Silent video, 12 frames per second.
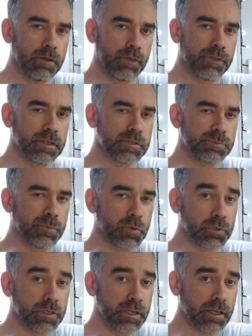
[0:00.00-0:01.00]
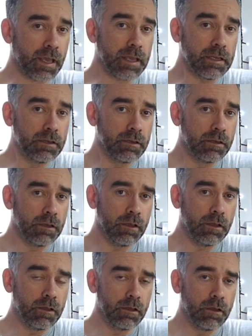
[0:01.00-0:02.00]
I think it's broken again.
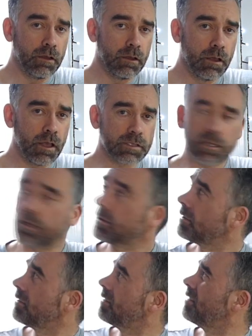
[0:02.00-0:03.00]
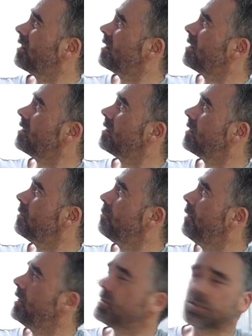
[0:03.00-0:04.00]
It's like
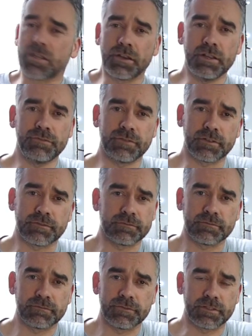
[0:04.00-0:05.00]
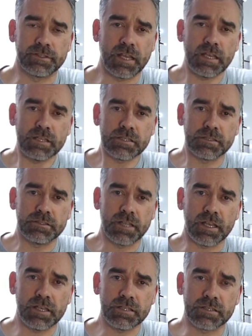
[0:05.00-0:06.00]
been sunny for days and
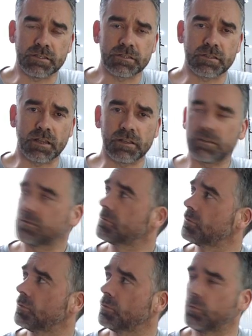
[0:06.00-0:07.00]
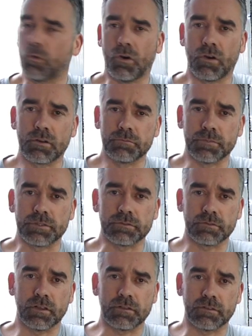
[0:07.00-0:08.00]
days, and it's like warm, and
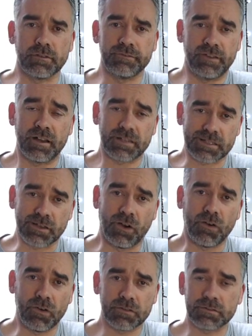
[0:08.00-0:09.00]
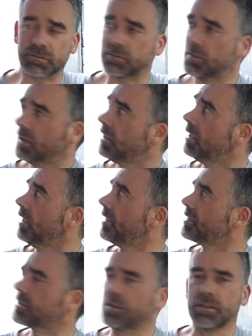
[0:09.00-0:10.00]
in fact it's hot,
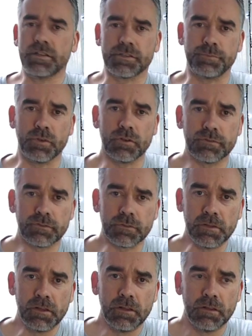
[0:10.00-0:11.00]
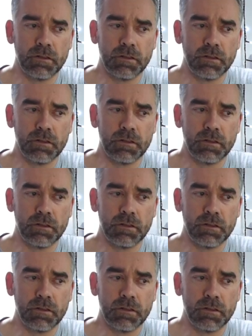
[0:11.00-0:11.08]
and it's beautiful.